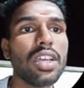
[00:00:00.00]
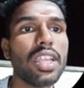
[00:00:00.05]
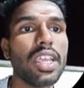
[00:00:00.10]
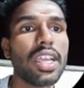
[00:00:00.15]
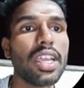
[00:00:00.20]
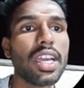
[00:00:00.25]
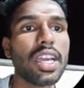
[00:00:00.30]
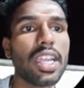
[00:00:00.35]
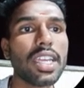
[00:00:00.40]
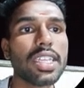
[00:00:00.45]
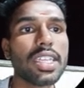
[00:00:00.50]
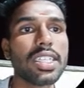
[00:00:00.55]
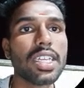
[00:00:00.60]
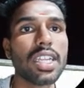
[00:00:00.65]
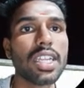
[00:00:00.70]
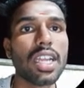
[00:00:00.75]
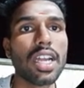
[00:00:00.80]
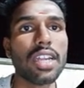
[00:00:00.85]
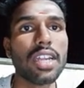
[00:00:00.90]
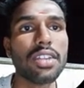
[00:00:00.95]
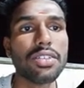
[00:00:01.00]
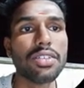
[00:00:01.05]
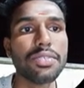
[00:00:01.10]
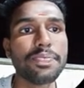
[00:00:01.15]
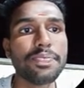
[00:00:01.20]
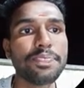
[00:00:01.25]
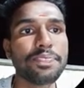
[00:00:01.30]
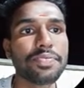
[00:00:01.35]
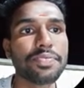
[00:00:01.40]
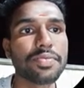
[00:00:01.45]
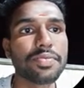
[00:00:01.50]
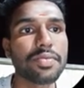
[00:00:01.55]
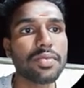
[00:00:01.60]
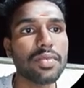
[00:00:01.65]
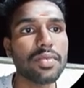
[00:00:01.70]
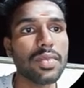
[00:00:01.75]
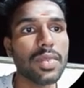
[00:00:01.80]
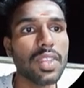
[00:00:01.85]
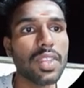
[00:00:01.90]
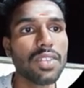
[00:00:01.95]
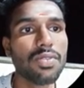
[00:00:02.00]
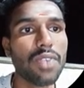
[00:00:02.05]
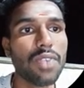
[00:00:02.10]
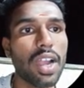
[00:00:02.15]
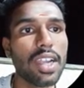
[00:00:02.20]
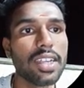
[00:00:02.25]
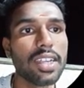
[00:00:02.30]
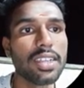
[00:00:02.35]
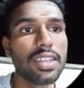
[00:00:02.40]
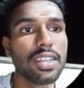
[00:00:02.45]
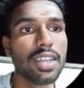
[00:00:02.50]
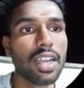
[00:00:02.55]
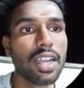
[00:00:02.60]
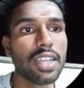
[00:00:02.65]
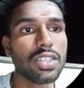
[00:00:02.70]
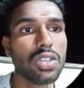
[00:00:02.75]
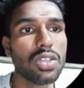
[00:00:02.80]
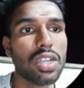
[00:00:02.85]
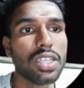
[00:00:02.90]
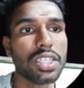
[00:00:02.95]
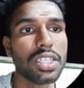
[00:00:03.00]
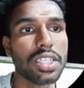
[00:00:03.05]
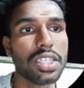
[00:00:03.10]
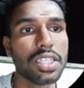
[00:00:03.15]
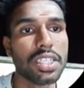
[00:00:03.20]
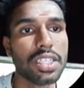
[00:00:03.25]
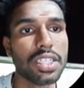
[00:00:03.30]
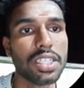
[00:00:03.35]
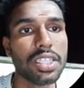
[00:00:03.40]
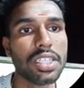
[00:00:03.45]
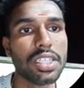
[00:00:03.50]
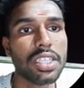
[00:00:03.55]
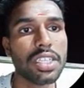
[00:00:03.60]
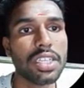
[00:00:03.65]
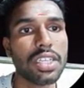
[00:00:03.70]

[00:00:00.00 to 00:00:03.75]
reconnection and fault isolations.